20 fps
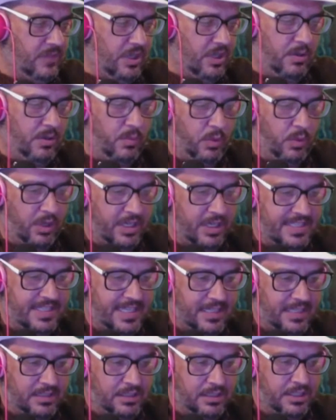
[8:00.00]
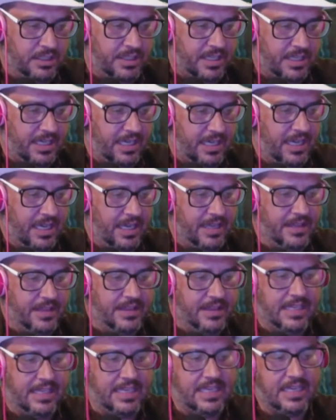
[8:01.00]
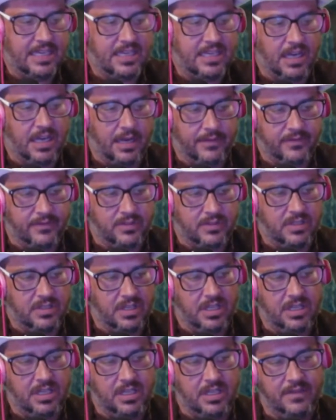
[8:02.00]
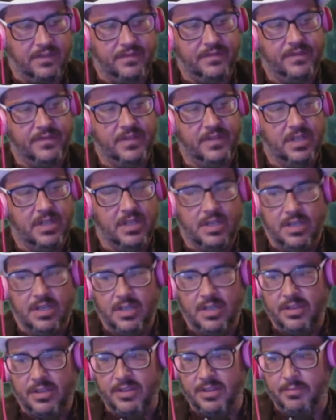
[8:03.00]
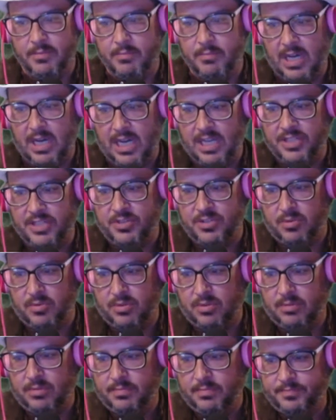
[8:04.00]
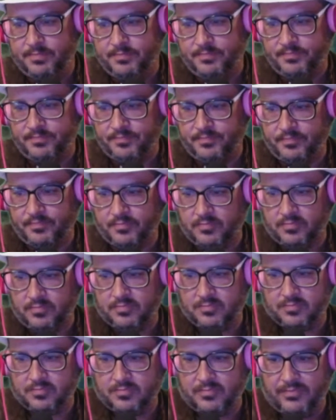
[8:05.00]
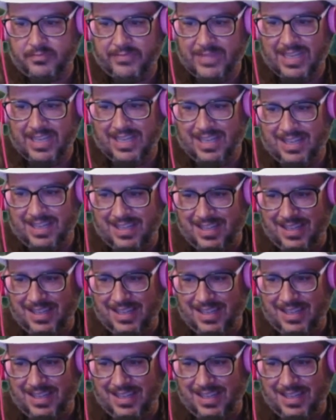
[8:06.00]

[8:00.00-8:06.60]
we're going to take a look, and the cover of the module. Yeah.